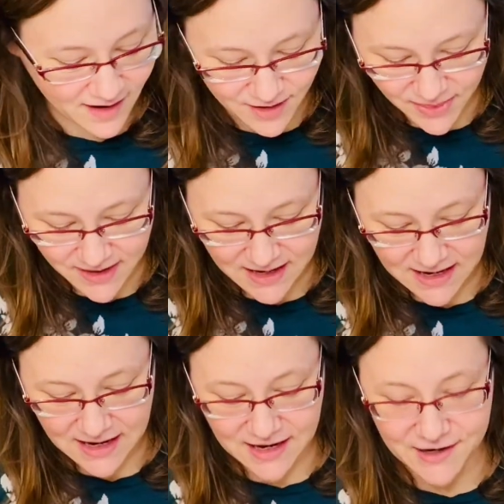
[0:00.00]

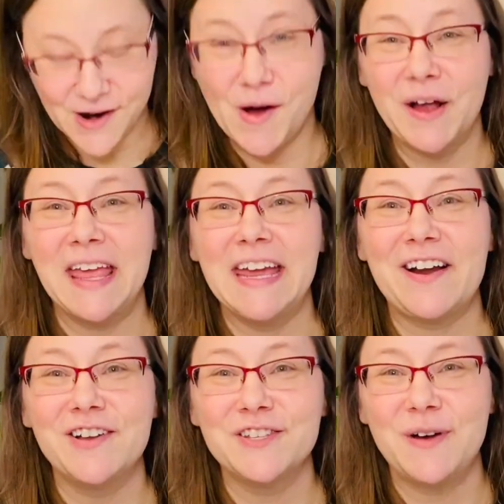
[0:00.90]
The kit
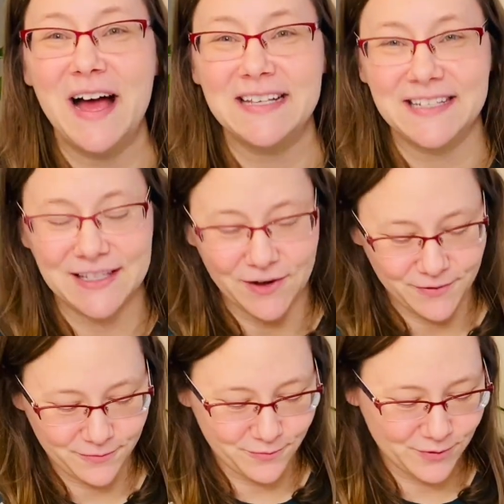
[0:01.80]
also has this
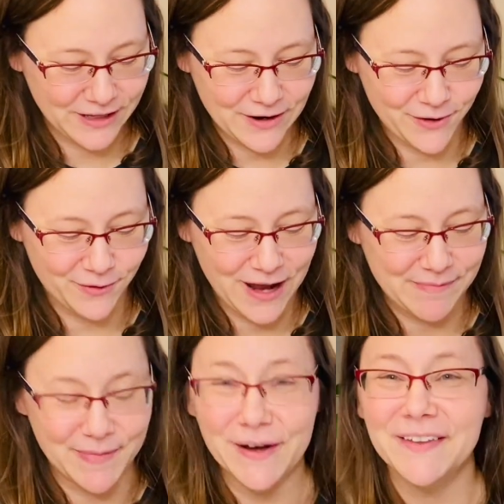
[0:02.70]
really
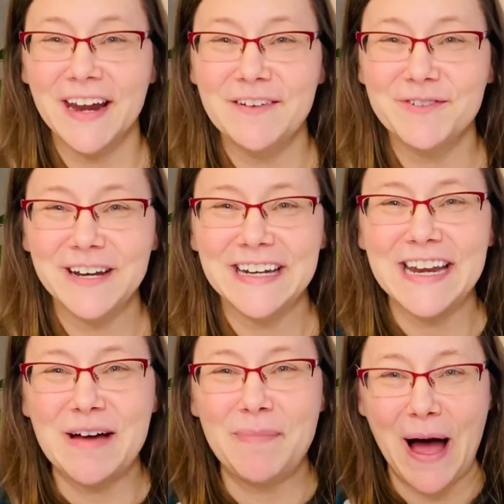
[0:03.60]
great book that I've
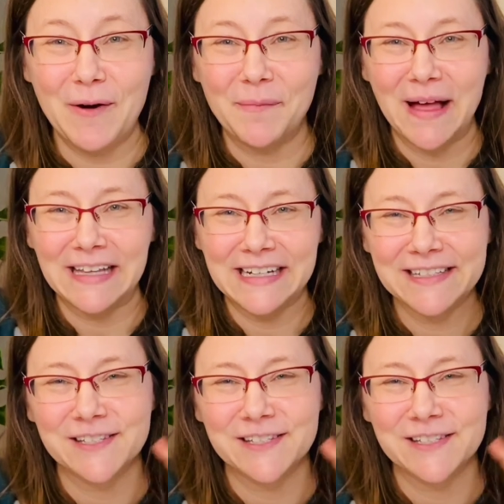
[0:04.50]
written about melanin.